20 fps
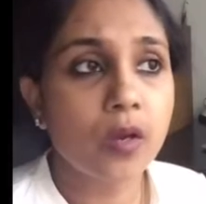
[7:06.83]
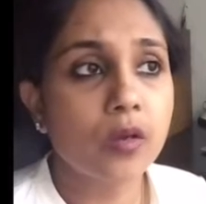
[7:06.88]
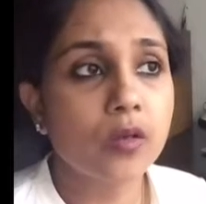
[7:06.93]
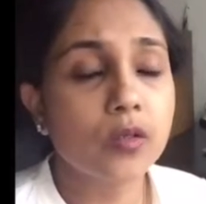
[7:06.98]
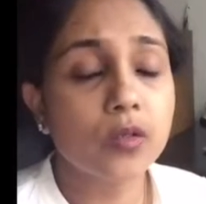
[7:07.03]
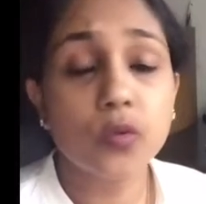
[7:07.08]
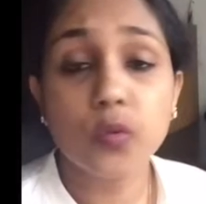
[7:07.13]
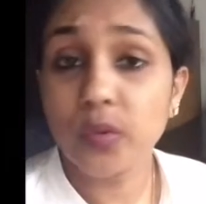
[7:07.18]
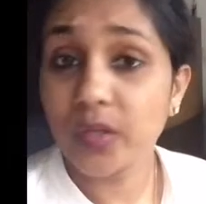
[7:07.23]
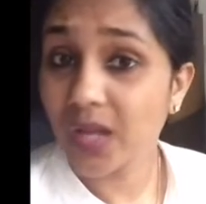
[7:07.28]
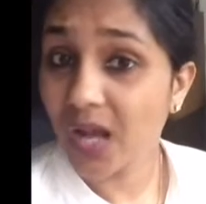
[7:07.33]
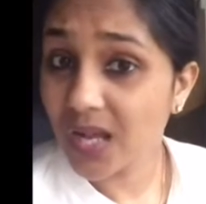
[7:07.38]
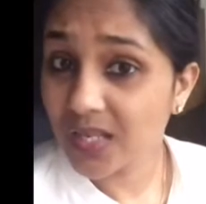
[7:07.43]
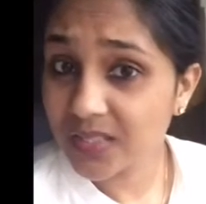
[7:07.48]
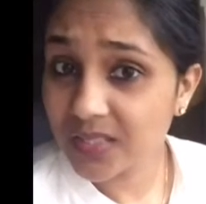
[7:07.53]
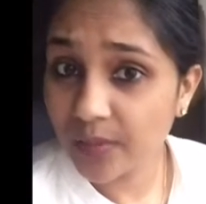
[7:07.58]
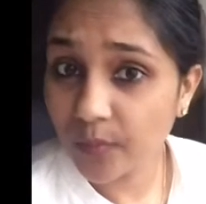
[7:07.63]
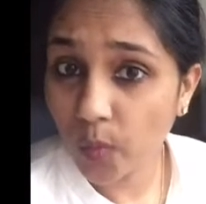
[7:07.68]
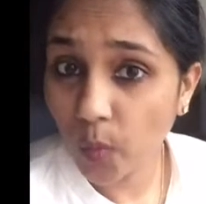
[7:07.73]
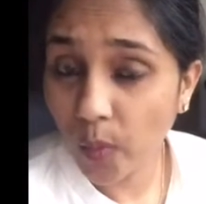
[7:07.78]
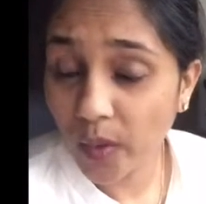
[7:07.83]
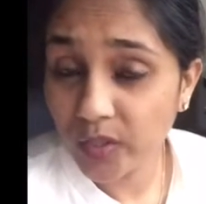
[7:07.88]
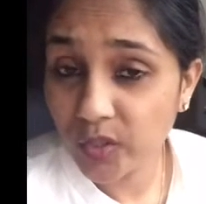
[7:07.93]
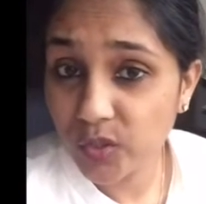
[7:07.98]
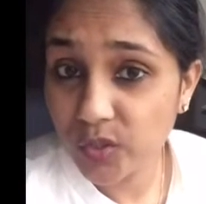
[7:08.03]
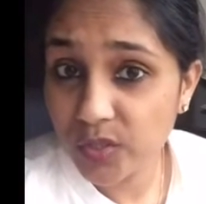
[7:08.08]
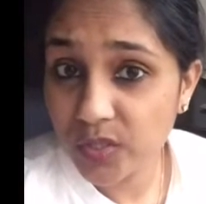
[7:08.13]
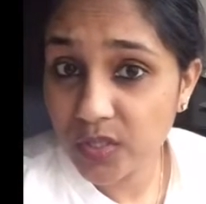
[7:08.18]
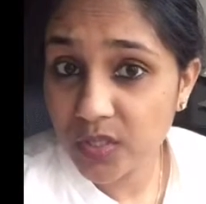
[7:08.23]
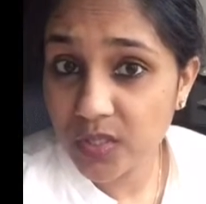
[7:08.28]
You can ask them
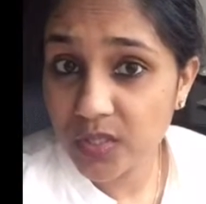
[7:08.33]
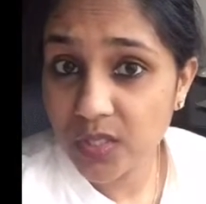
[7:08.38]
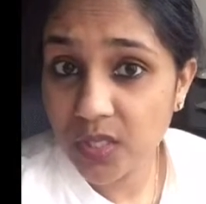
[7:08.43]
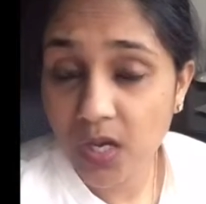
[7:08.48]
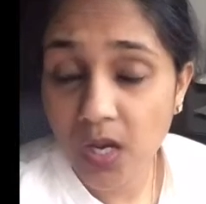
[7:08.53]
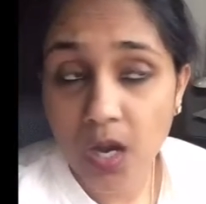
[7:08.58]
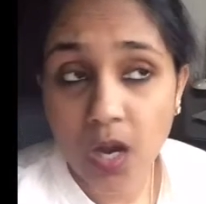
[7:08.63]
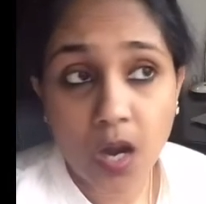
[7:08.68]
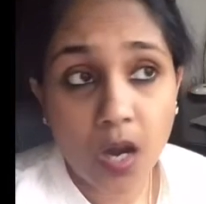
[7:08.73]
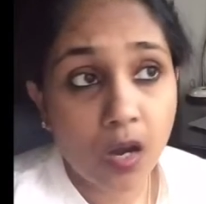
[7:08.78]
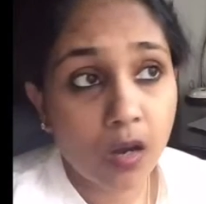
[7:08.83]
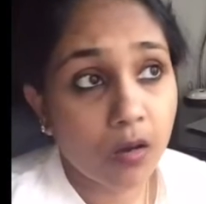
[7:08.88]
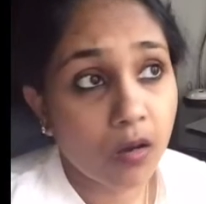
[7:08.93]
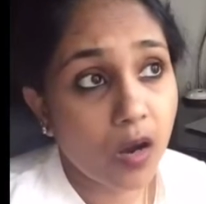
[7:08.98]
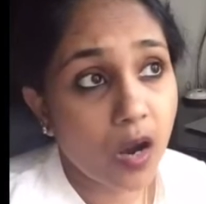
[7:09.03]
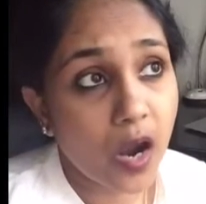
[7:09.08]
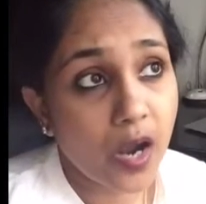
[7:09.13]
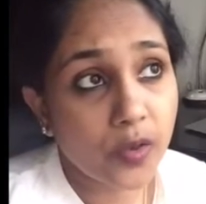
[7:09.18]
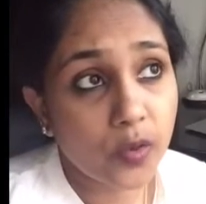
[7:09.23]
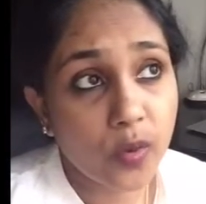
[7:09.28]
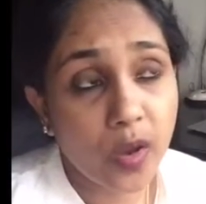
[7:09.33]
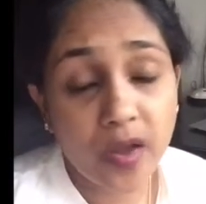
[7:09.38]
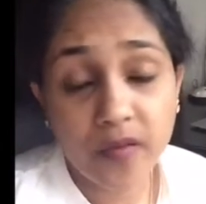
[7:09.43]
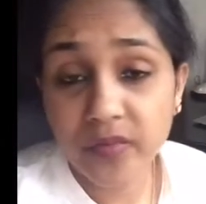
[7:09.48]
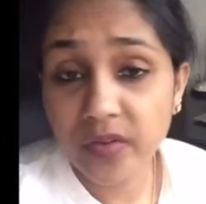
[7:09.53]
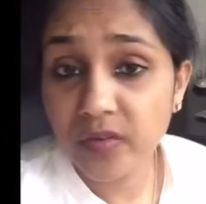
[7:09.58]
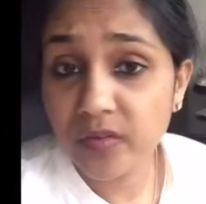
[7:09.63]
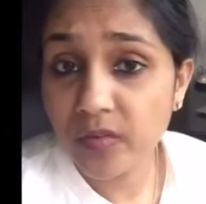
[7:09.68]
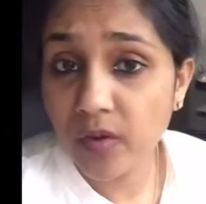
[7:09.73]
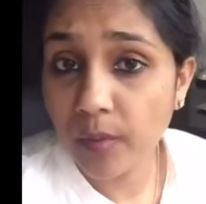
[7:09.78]
questions. Are you
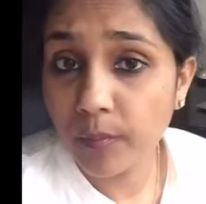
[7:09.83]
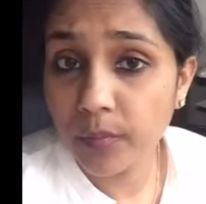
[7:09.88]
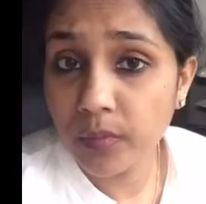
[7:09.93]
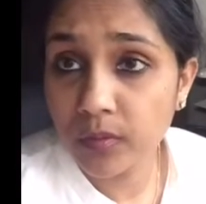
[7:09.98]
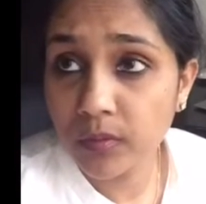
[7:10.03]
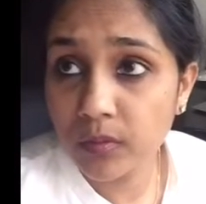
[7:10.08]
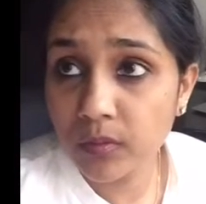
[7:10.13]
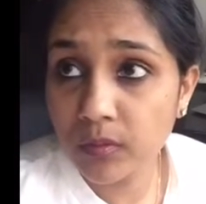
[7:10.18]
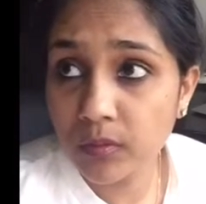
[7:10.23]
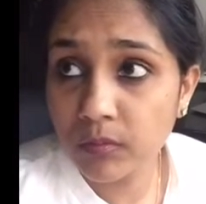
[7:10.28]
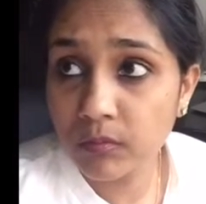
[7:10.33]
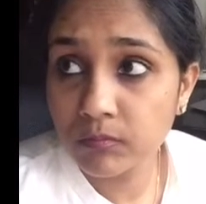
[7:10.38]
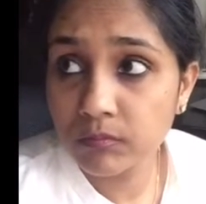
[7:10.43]
having trouble